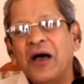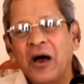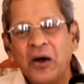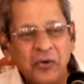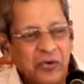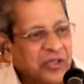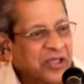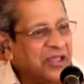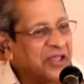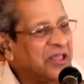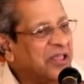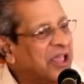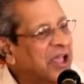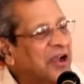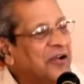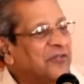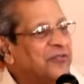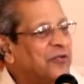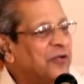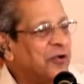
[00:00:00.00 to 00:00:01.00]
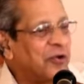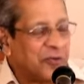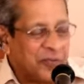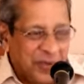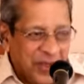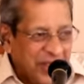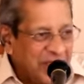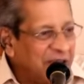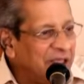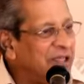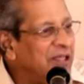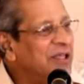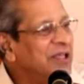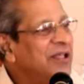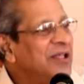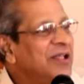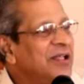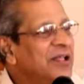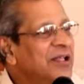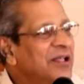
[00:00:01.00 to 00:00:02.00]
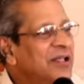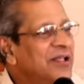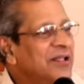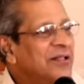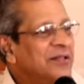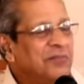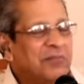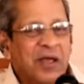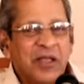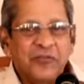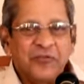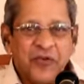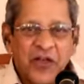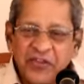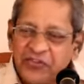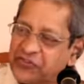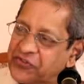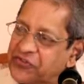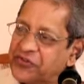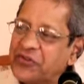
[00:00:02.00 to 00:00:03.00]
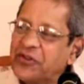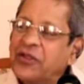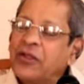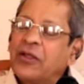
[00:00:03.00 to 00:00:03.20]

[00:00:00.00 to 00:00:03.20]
How he cared for me, my first